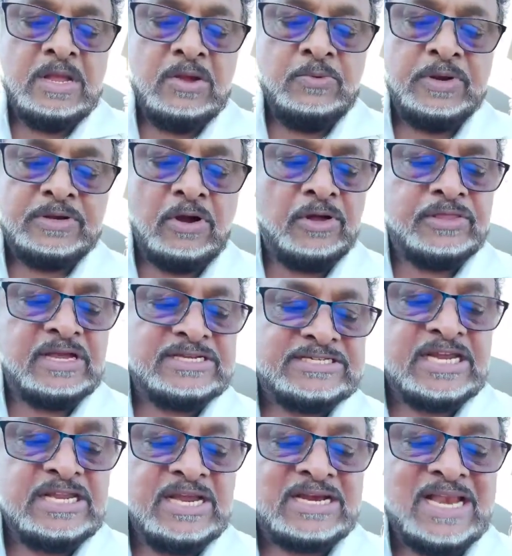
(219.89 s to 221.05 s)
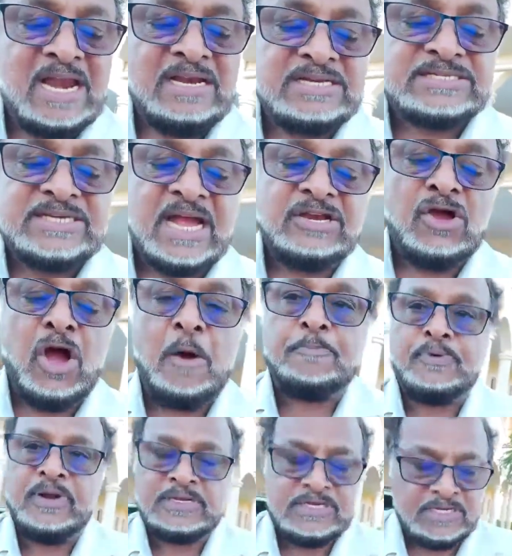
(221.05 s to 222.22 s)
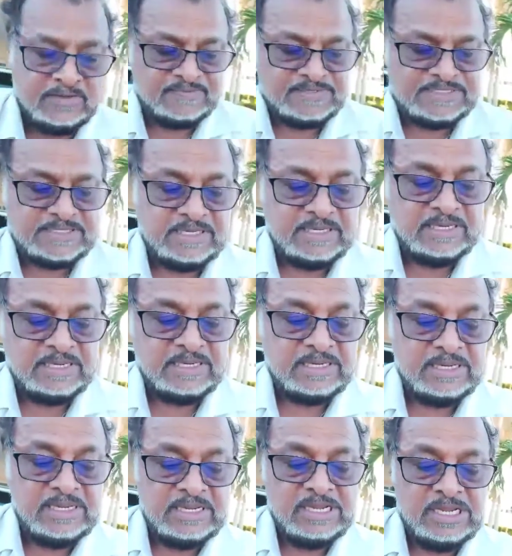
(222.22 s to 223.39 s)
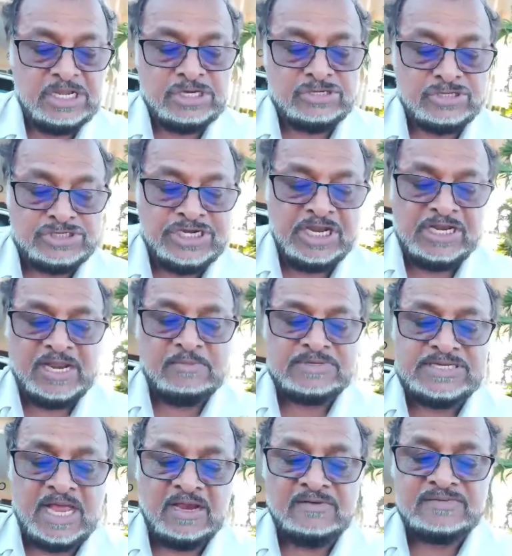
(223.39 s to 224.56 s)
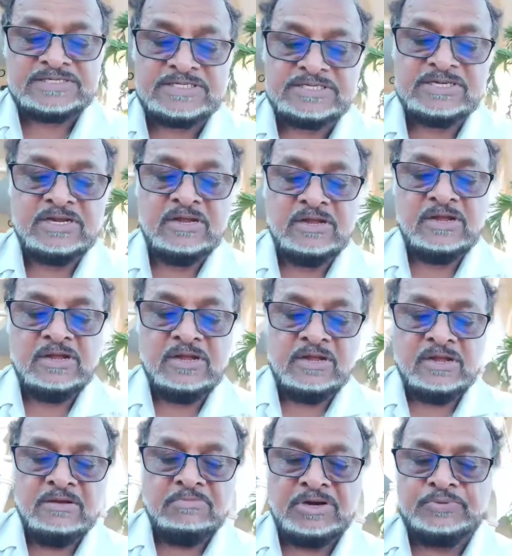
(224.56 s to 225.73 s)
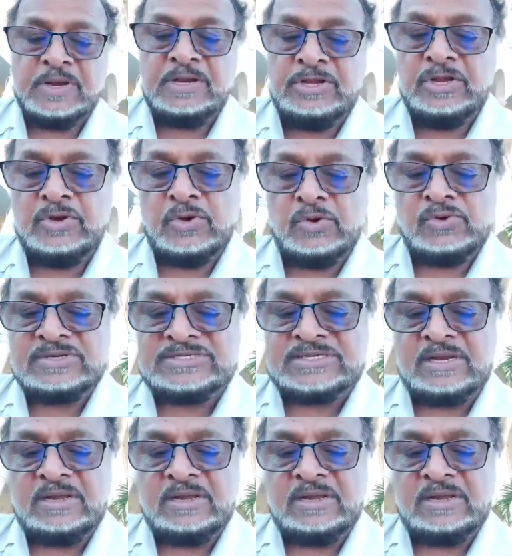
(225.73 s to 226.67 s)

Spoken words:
with other senior clandestine operatives to shield themselves, but will use